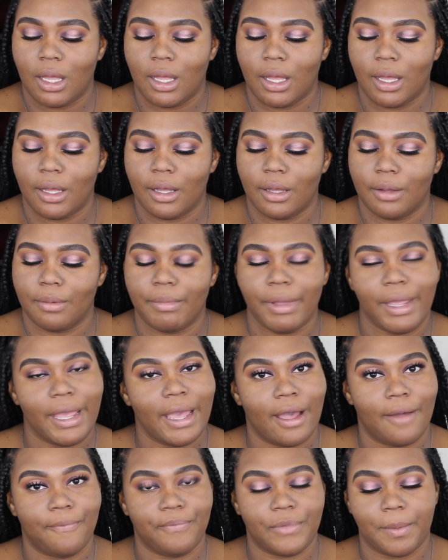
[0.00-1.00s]
But
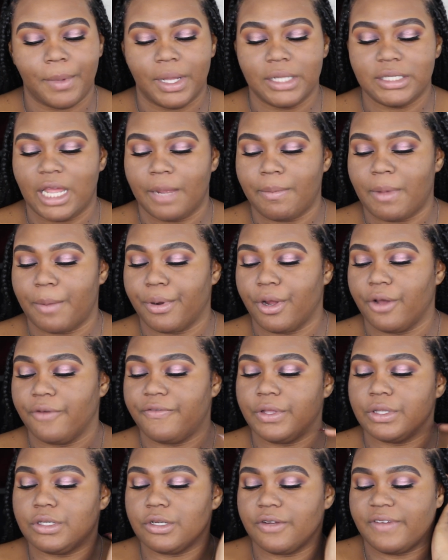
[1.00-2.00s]
yeah, I'm going to take my Pro
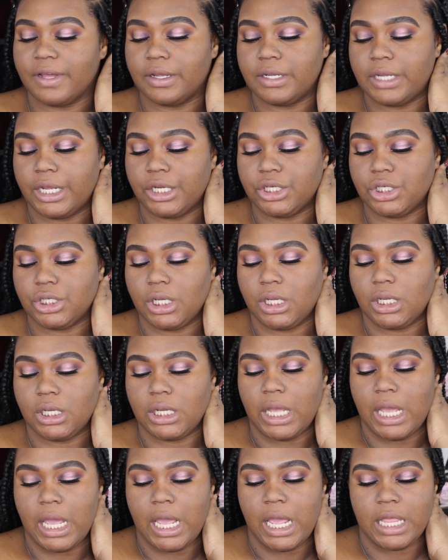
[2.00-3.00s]
Filt'r
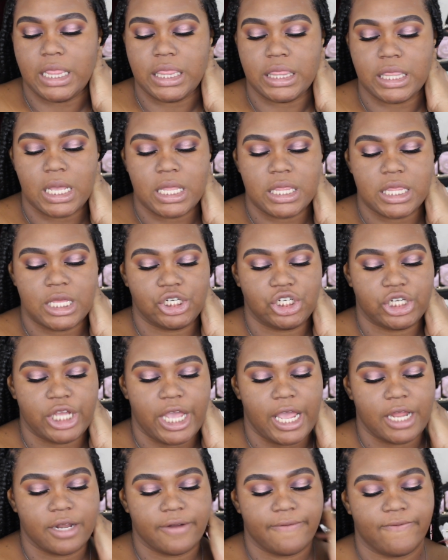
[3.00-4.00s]
foundation in the
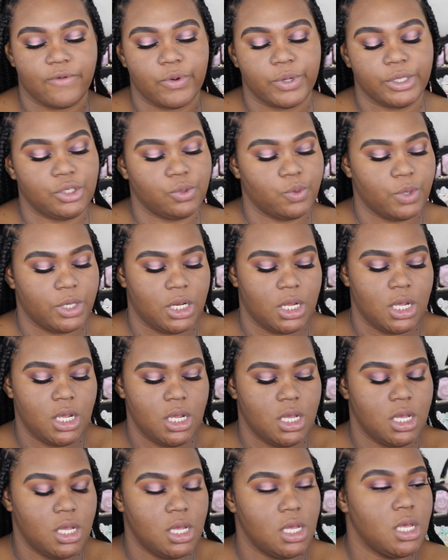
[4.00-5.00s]
shade 420.